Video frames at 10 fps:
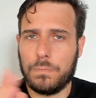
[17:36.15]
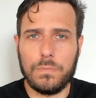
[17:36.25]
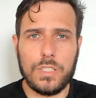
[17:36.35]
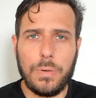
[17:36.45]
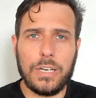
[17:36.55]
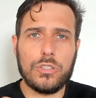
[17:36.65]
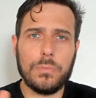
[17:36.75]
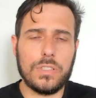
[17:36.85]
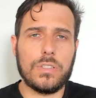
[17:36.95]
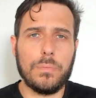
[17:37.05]
The spectrum
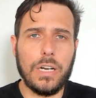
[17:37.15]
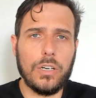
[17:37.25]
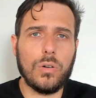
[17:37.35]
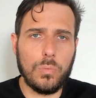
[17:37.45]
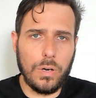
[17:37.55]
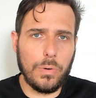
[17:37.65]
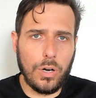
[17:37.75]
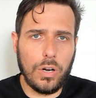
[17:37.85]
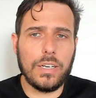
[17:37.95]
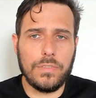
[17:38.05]
is dependent on where we
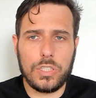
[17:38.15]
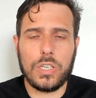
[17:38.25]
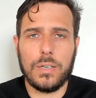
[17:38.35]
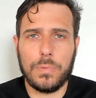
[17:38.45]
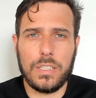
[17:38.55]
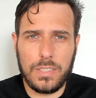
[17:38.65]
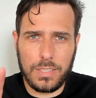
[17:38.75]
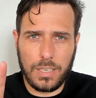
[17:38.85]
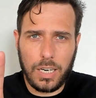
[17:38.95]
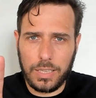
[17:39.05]
are individually, but this is
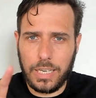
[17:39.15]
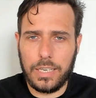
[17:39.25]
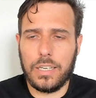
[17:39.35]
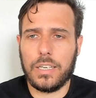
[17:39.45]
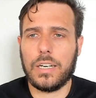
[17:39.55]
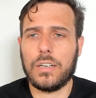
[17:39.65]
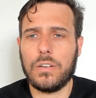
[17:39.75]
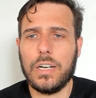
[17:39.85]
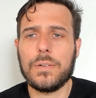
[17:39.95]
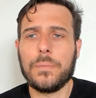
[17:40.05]
kind of the idea here, right?